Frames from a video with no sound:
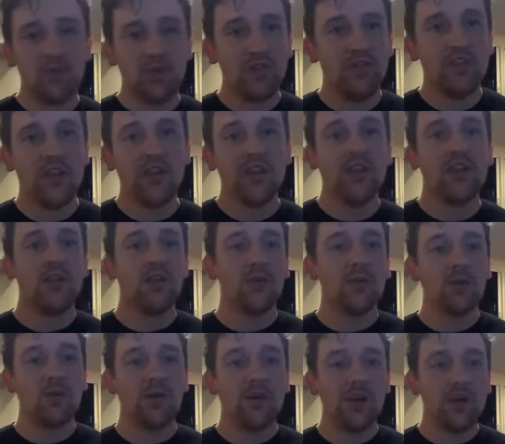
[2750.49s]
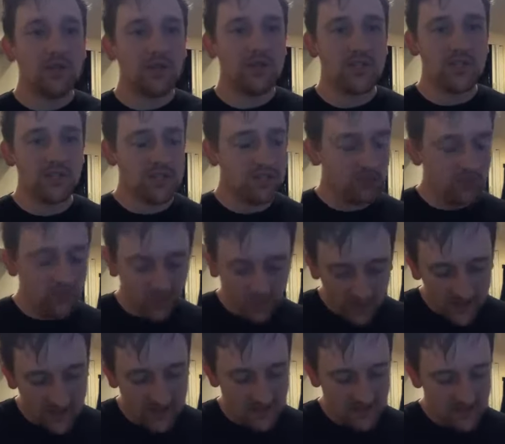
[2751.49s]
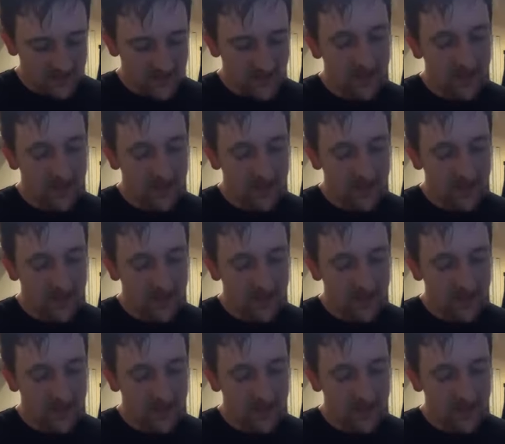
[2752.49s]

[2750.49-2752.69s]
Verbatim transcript: prevenient or irresistible grace,